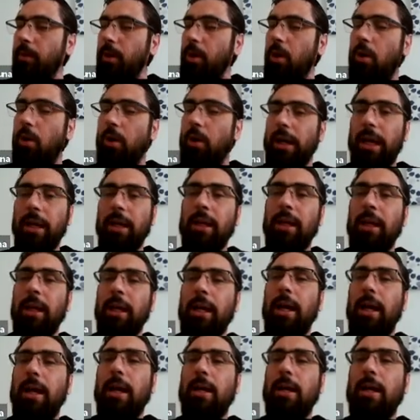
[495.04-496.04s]
Okay,
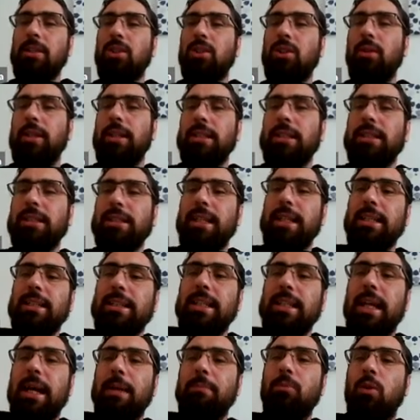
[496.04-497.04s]
so in this
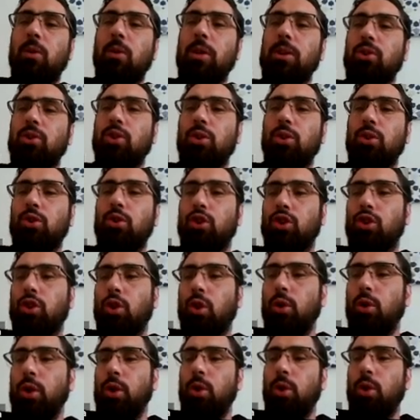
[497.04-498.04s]
lesson, I'm going to
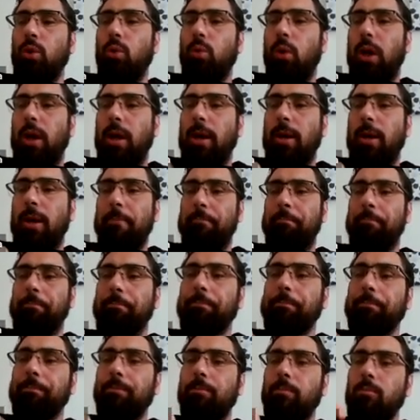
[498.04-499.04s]
show you
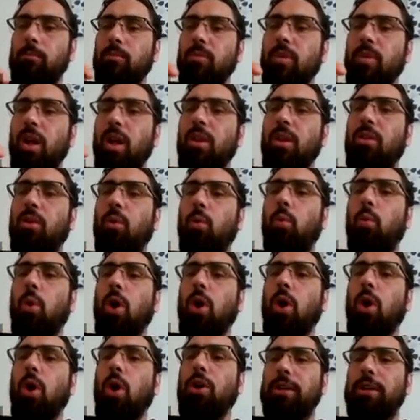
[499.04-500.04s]
the
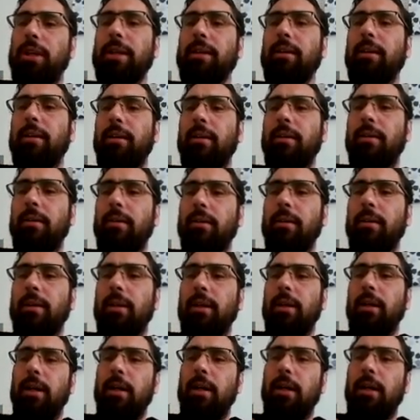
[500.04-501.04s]
wording
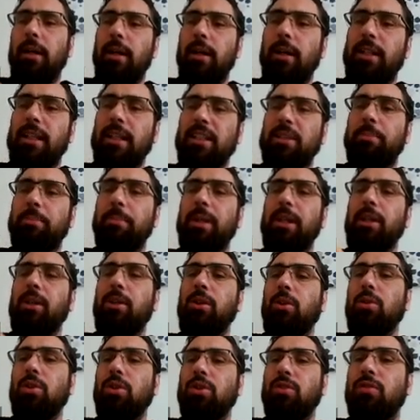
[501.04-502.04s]
that's been
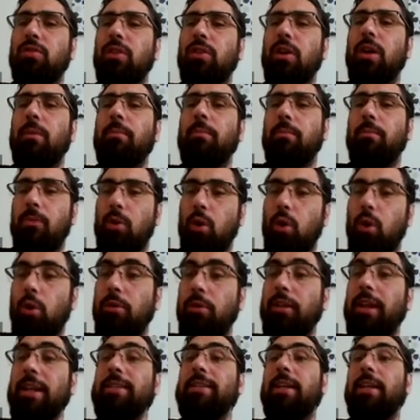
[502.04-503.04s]
used from the
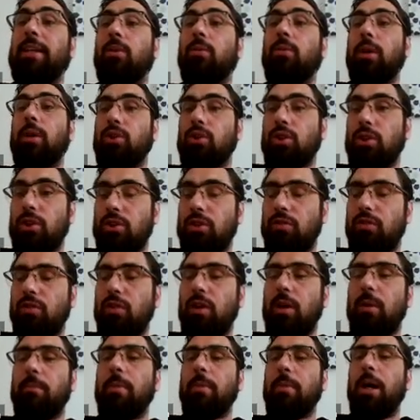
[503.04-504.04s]
authentic questions
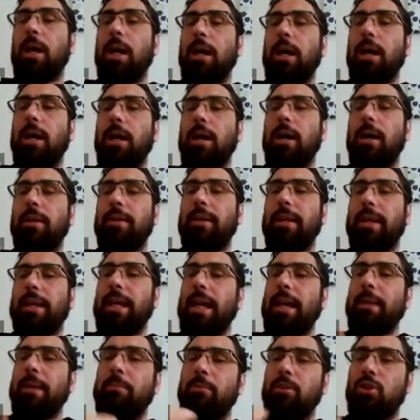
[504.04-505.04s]
from the
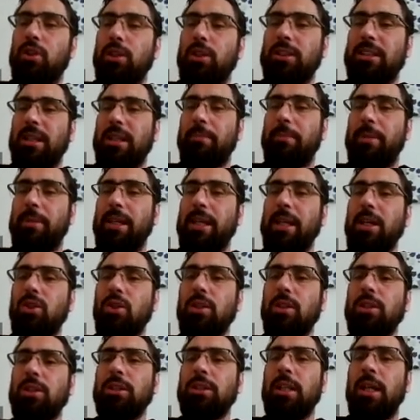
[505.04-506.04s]
Cambridge
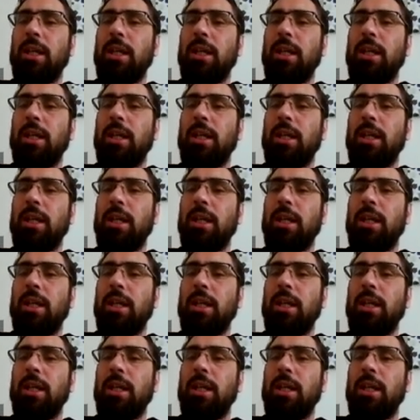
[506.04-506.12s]
examination